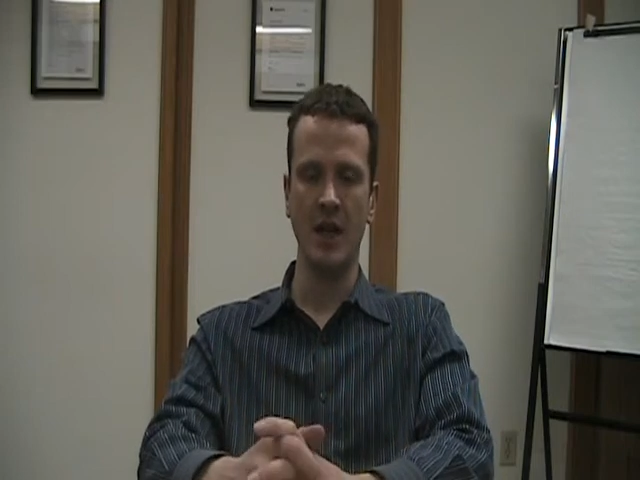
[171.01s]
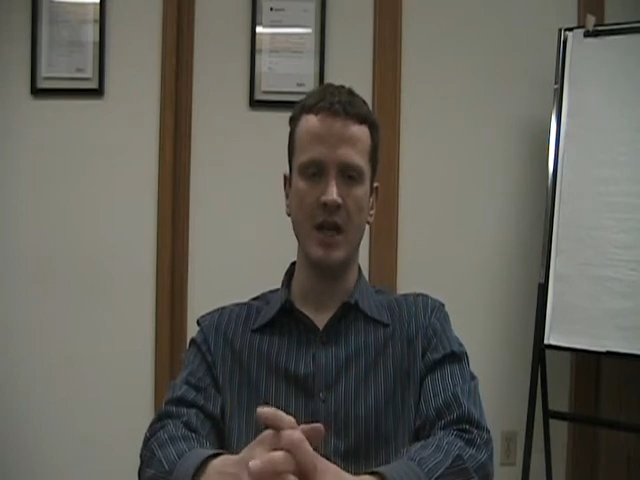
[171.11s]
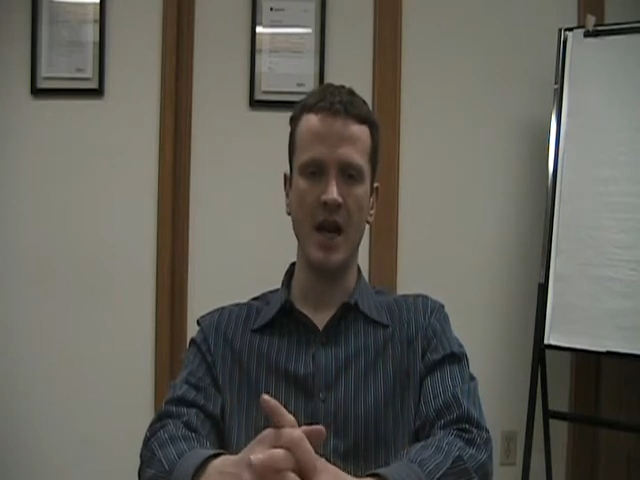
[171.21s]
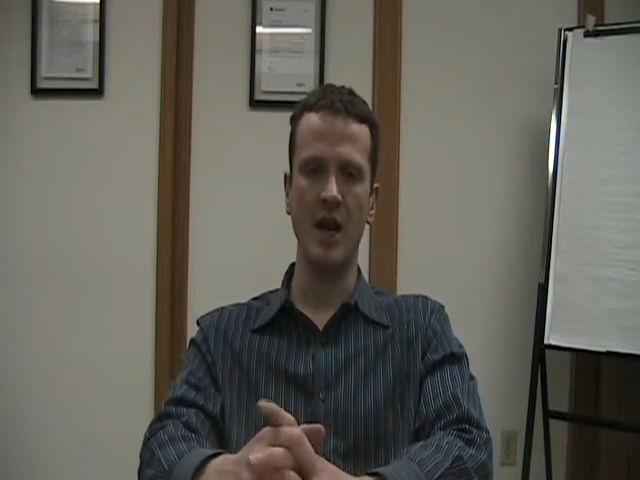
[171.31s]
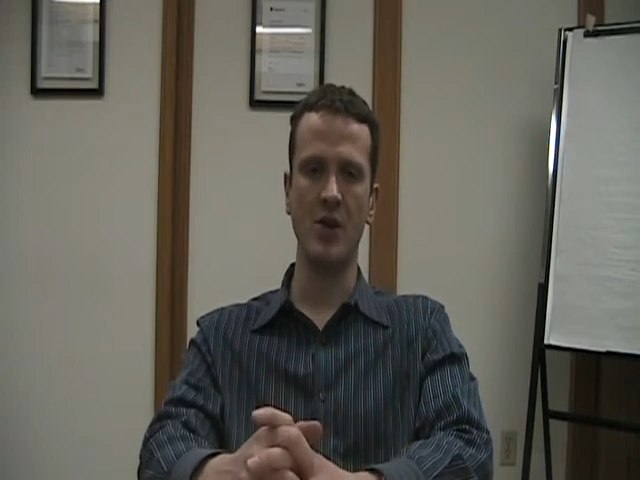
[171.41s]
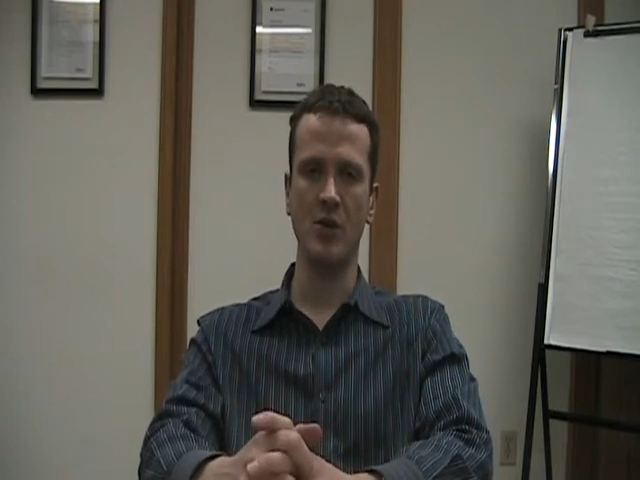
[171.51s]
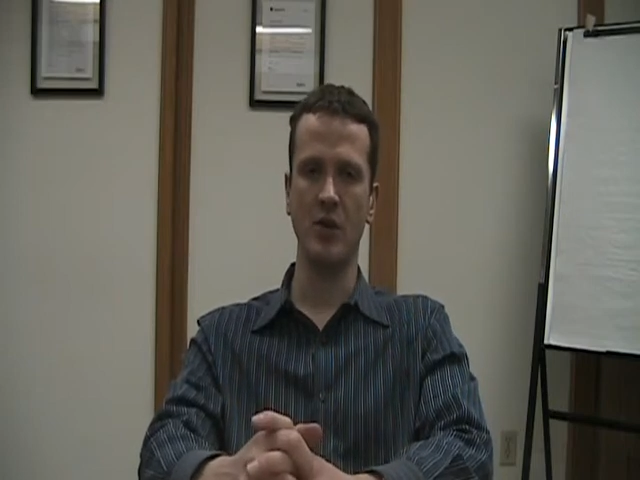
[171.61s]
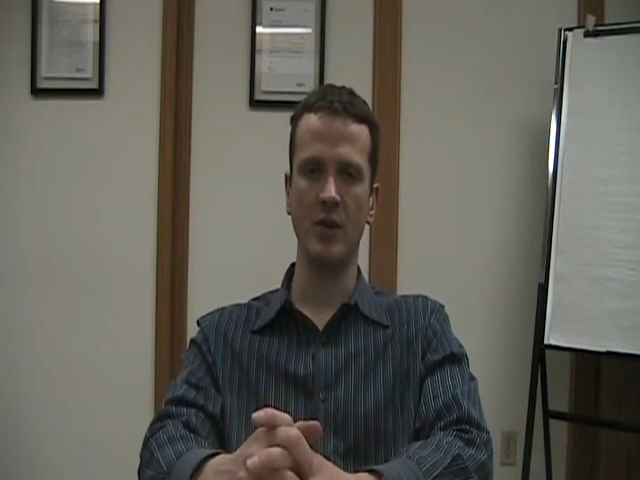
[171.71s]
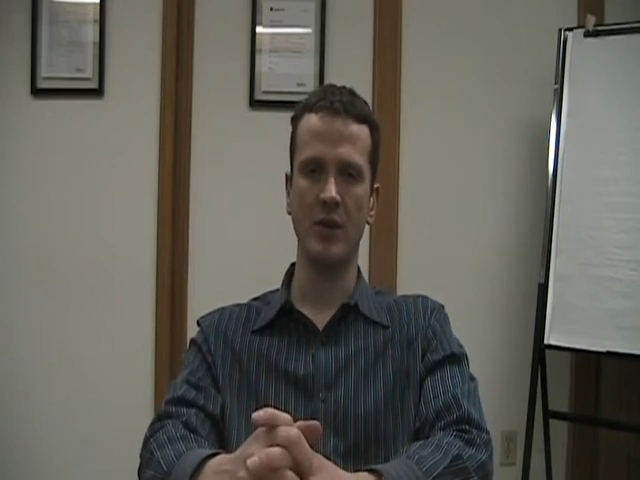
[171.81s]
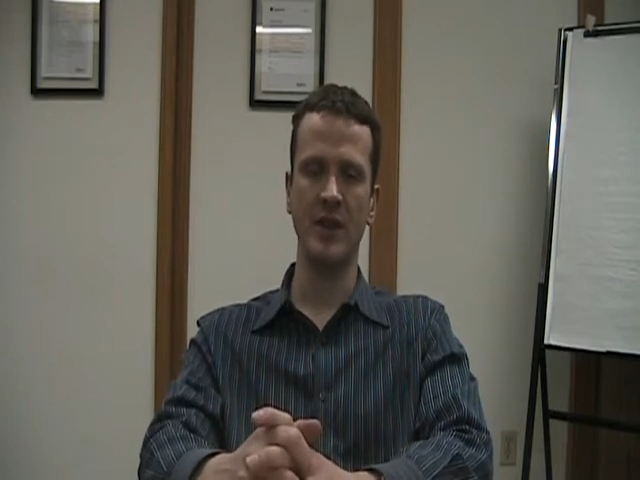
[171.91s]
Now,
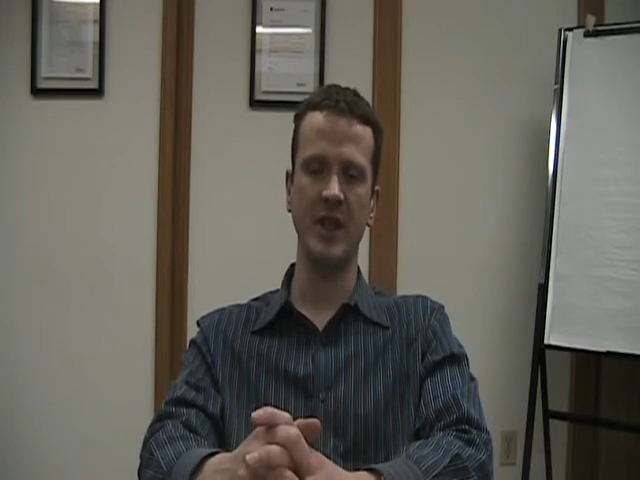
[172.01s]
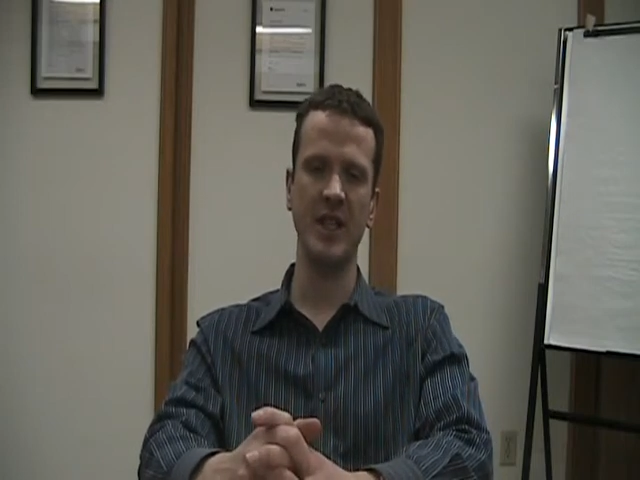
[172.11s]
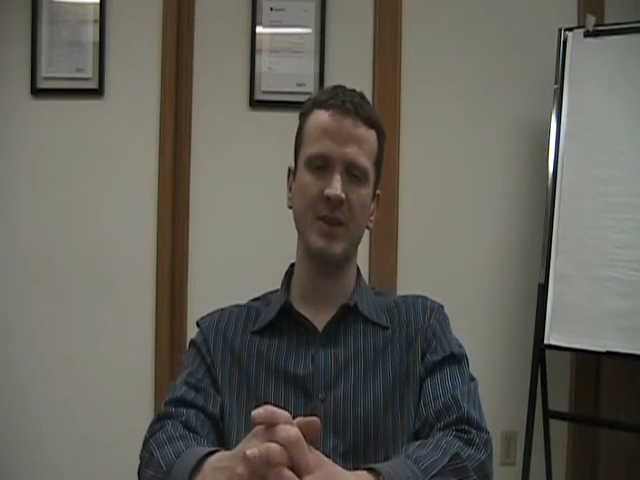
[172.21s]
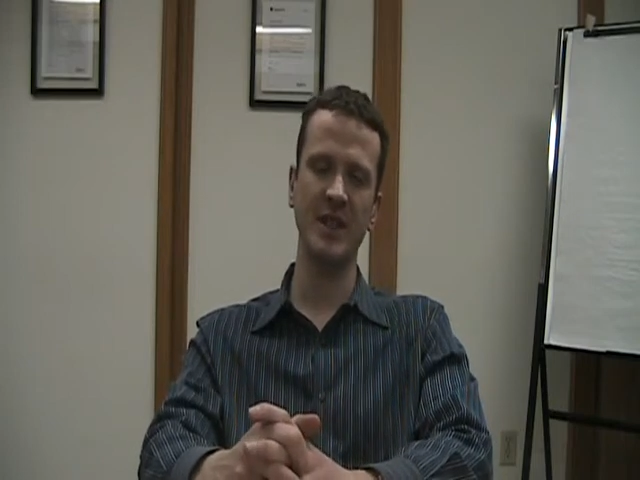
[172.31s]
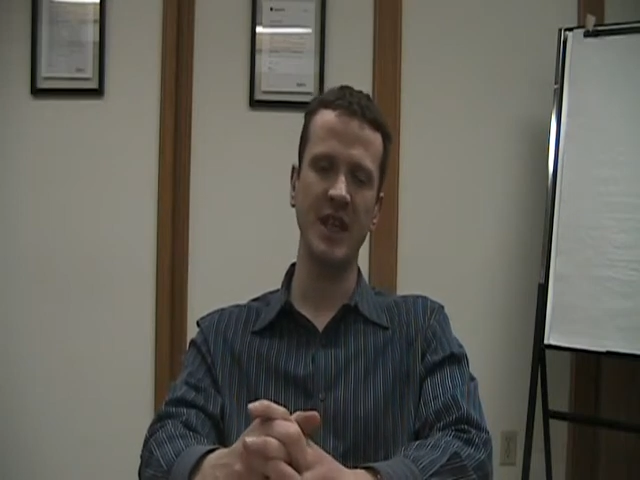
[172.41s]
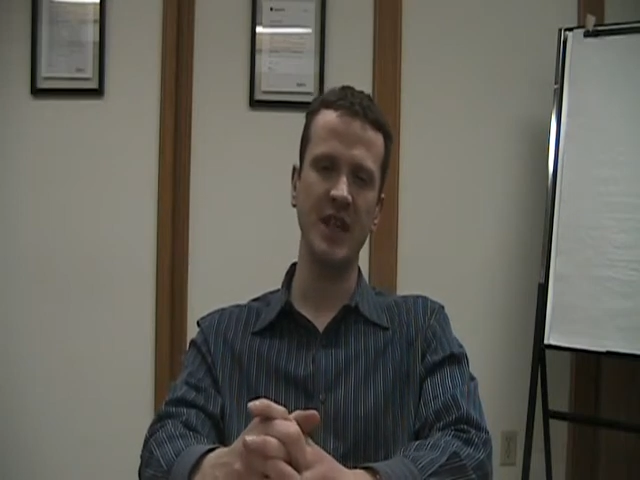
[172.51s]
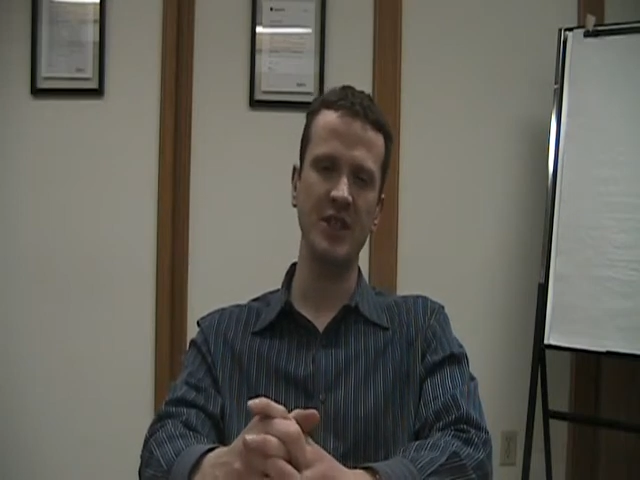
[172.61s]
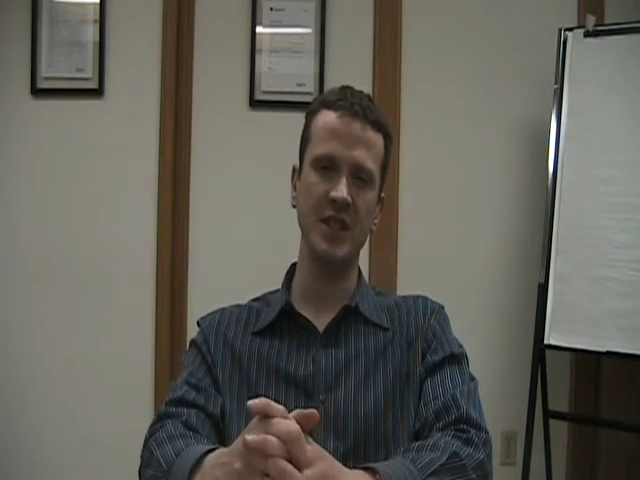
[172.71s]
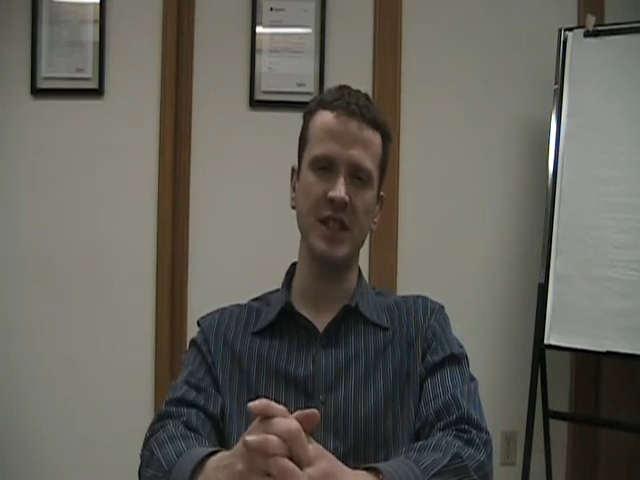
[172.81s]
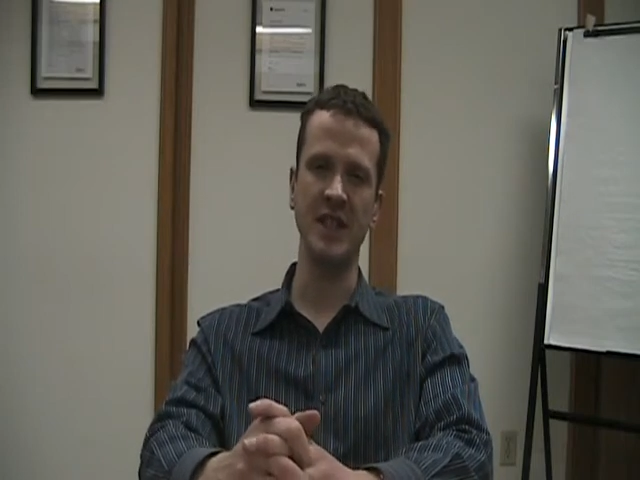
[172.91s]
the
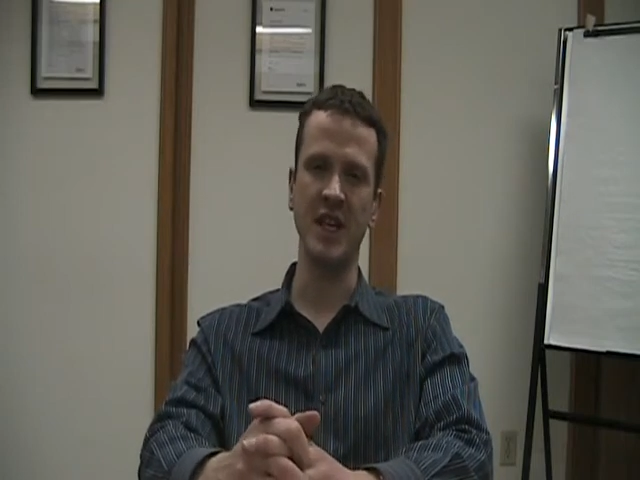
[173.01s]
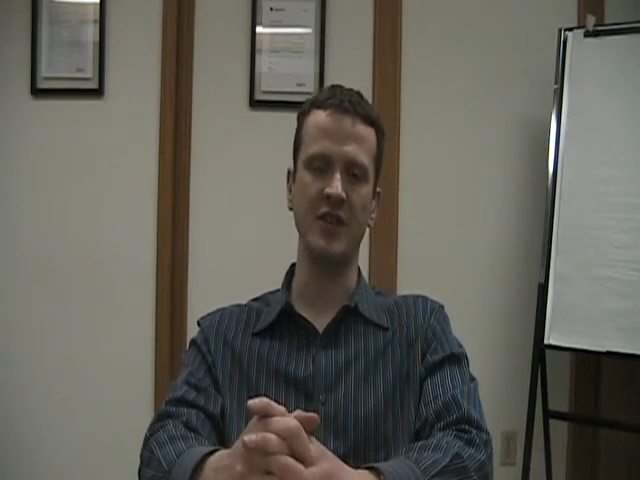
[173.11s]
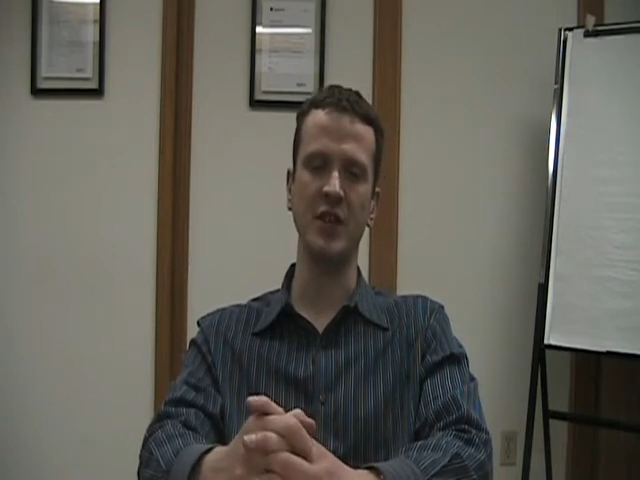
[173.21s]
expectation is that interest